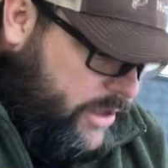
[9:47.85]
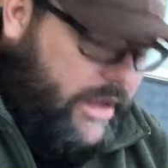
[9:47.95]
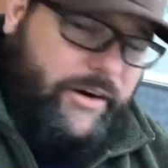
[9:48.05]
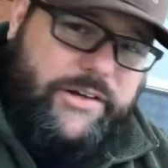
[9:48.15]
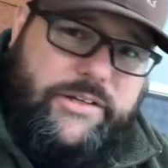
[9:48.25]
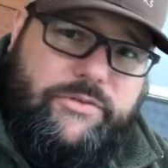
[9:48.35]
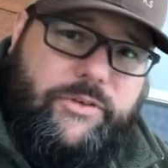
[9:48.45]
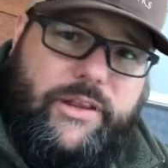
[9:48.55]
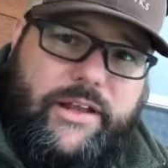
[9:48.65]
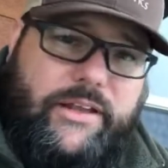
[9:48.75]
the hunters,
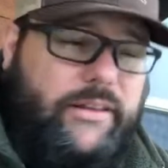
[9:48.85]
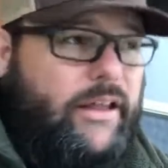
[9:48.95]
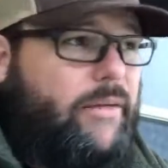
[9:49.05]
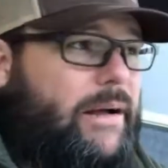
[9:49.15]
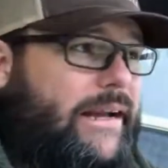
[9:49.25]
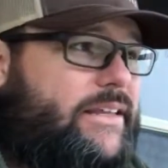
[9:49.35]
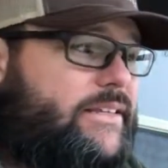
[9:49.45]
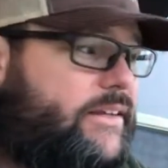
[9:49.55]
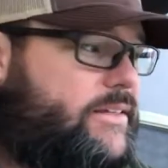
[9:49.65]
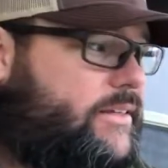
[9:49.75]
for the law-abiding
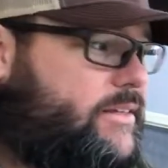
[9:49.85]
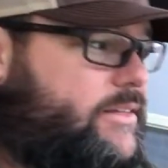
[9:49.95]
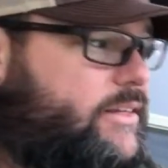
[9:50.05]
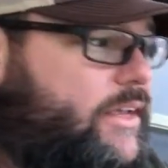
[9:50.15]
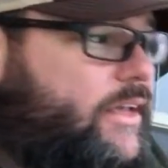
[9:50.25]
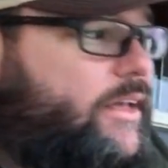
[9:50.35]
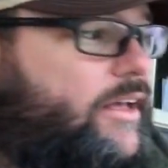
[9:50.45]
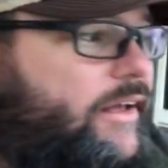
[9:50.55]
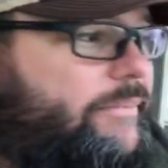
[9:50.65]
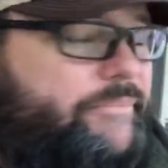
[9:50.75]
citizens,
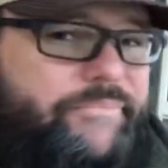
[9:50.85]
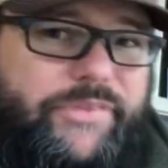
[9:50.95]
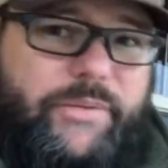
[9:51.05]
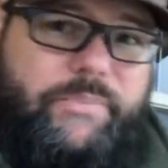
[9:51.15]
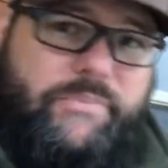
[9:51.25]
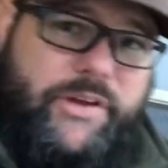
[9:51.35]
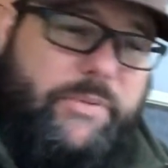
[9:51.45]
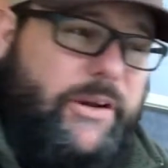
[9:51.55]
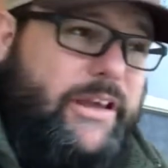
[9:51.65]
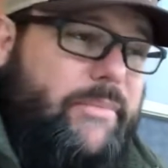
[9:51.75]
they're
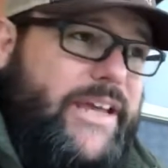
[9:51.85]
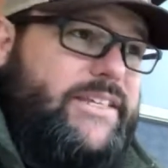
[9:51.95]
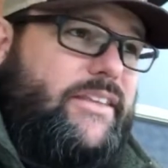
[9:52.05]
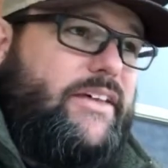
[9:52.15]
pretty amazing.